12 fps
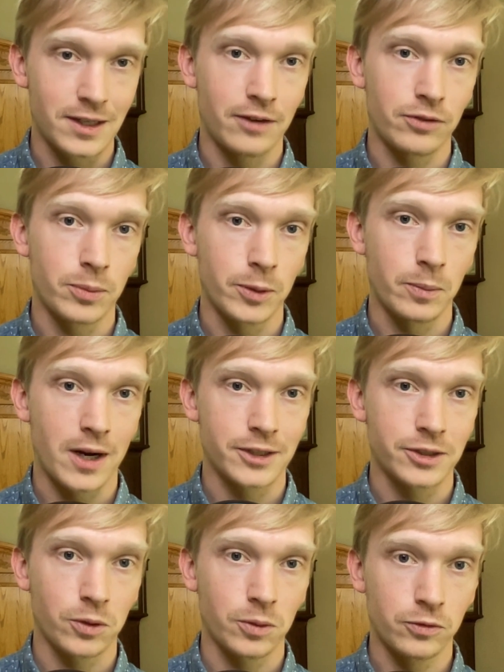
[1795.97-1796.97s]
never been
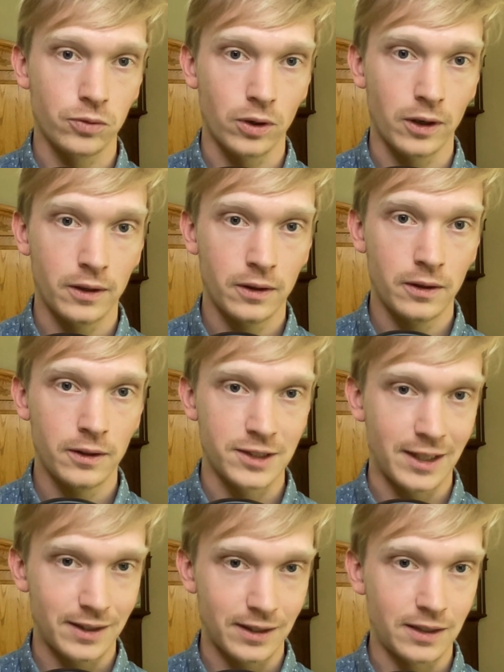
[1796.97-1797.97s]
possible before.
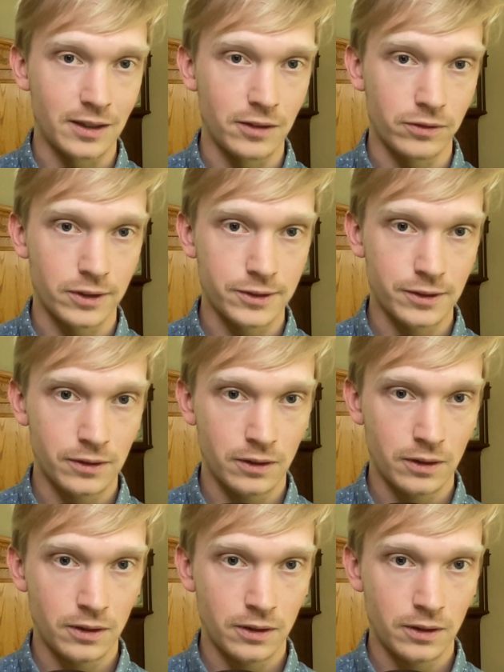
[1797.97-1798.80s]
Is that the key difference?